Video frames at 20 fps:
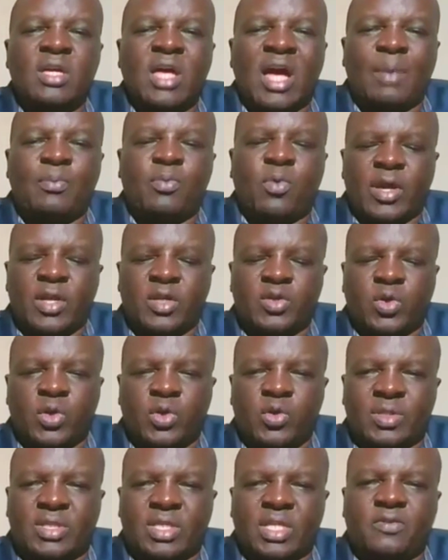I'm going to
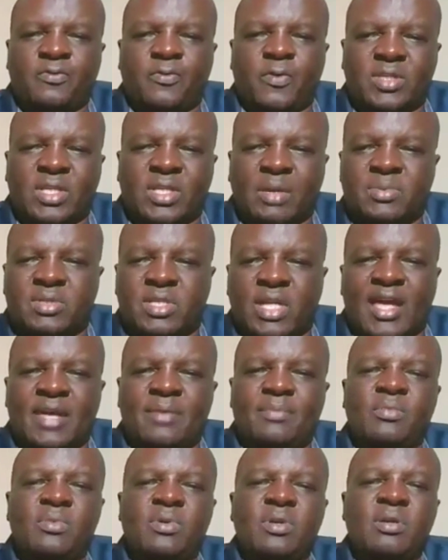use it for some
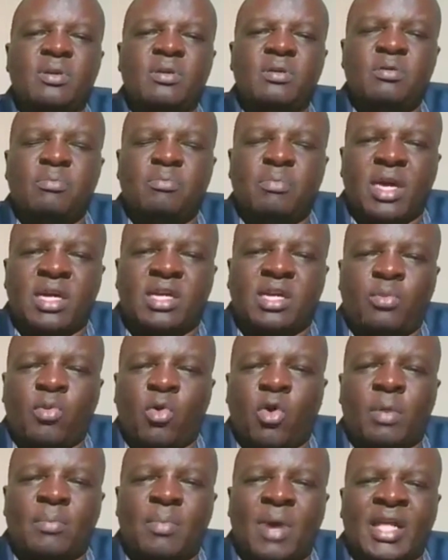time, make
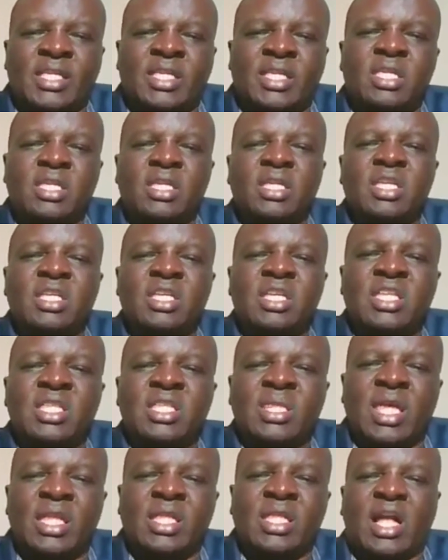more money,
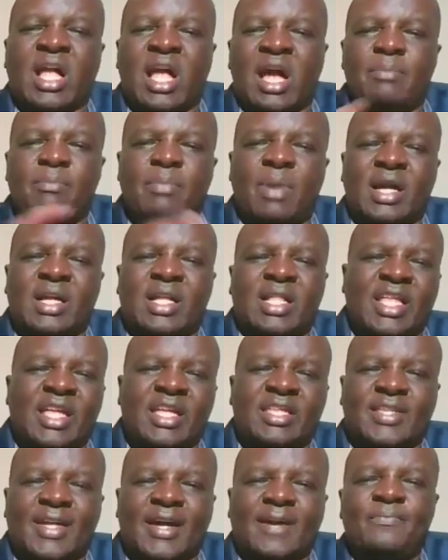then come back
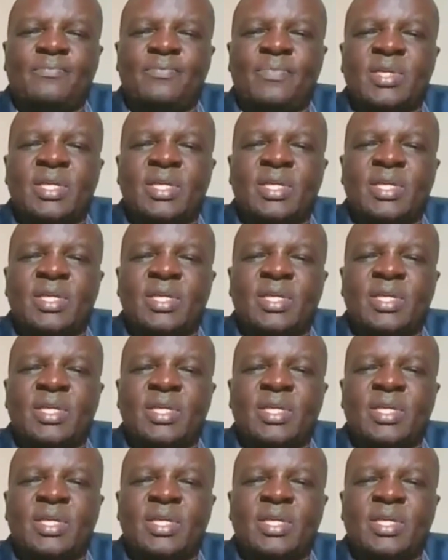later,